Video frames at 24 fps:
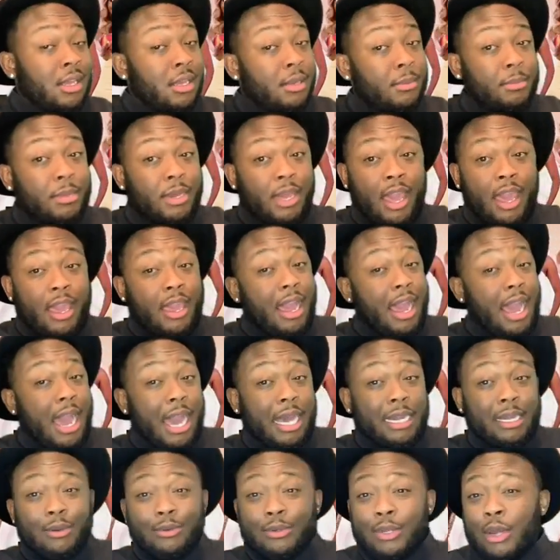But hey, I
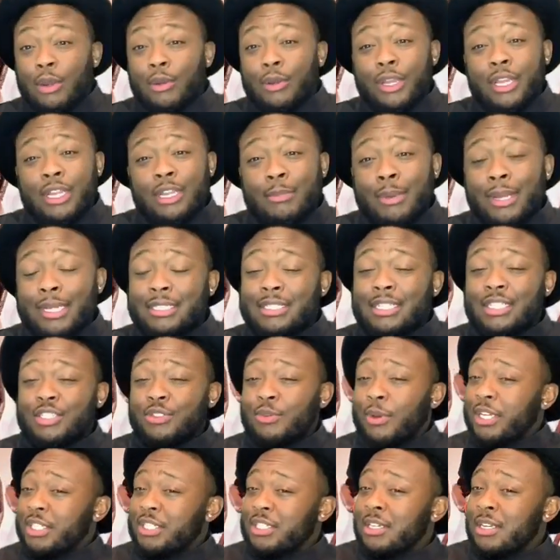don't know anybody's
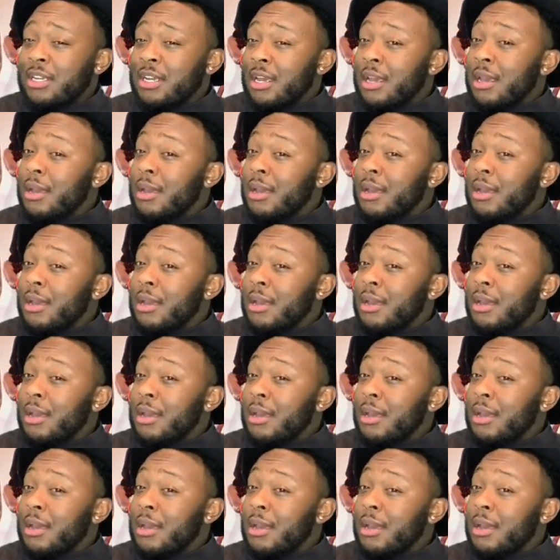situation,